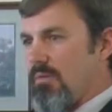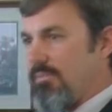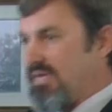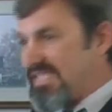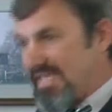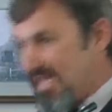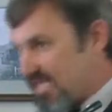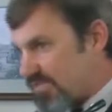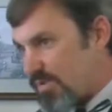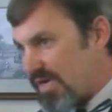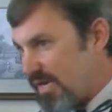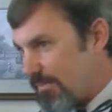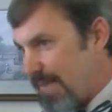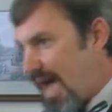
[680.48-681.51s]
But see, this
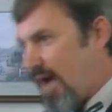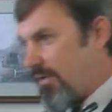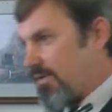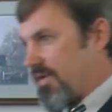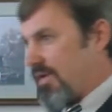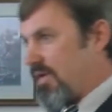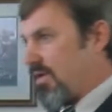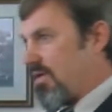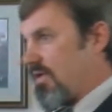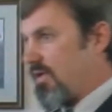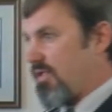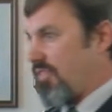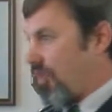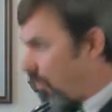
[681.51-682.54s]
wasn't about
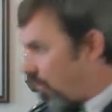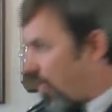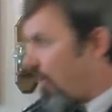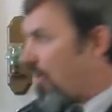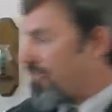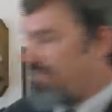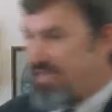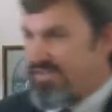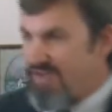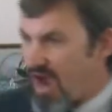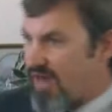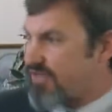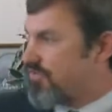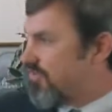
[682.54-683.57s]
the world, the
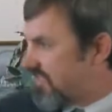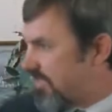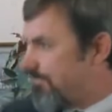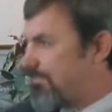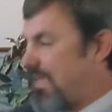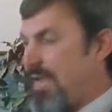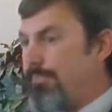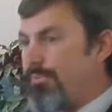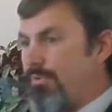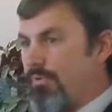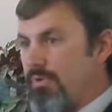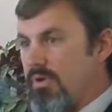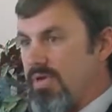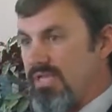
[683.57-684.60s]
doctors, the
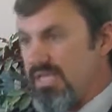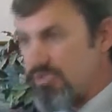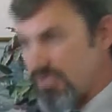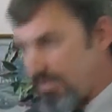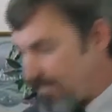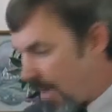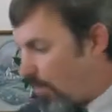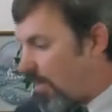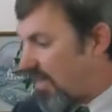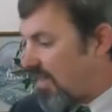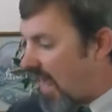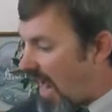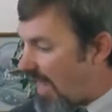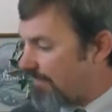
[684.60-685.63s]
people. This was about what
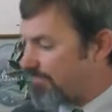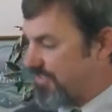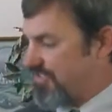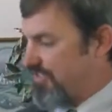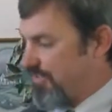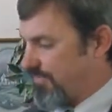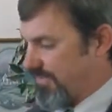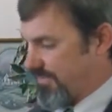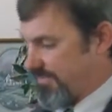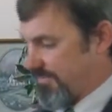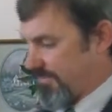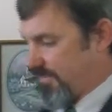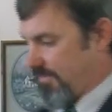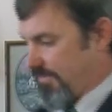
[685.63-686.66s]
God was doing.
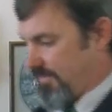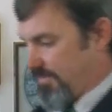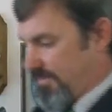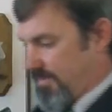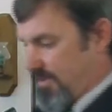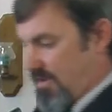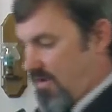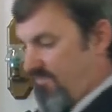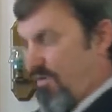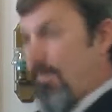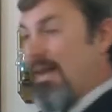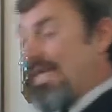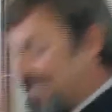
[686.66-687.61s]
From a